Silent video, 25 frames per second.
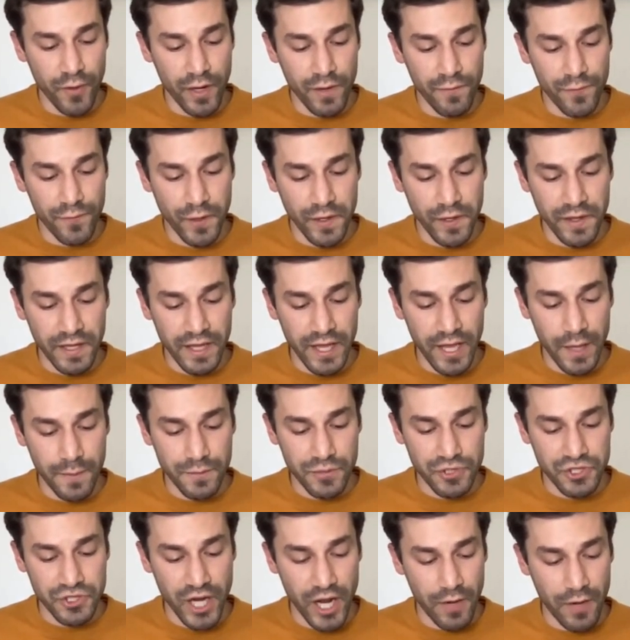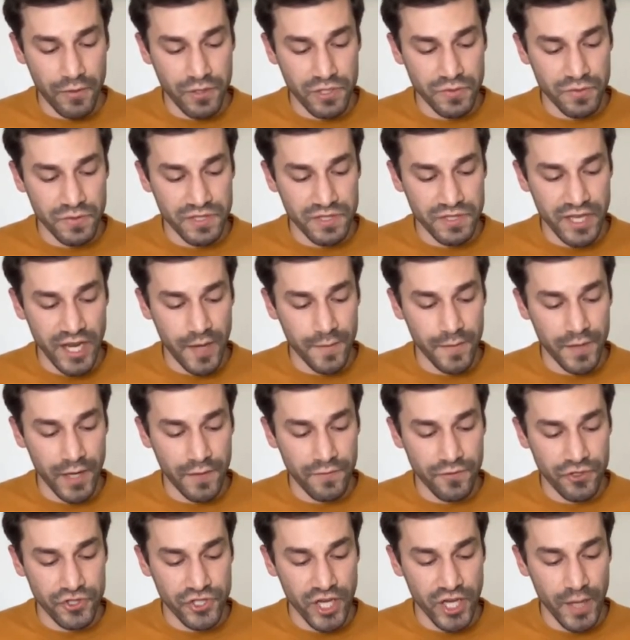The driveway in front of the camp showers was
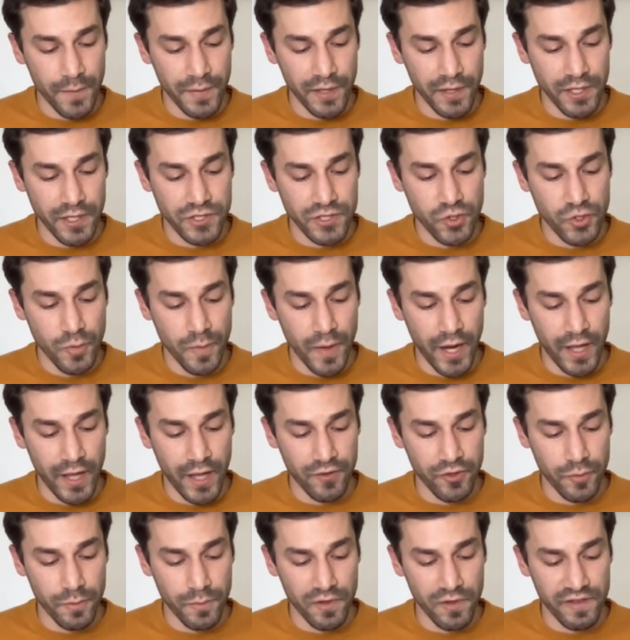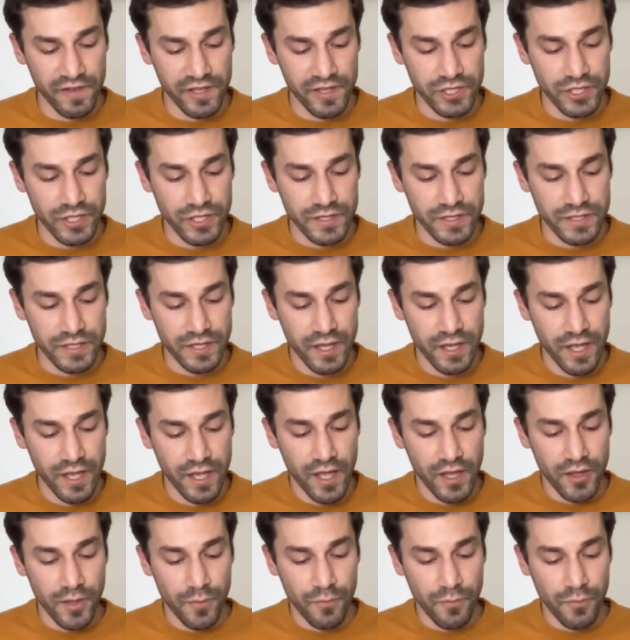named after champion two-miler Malicious,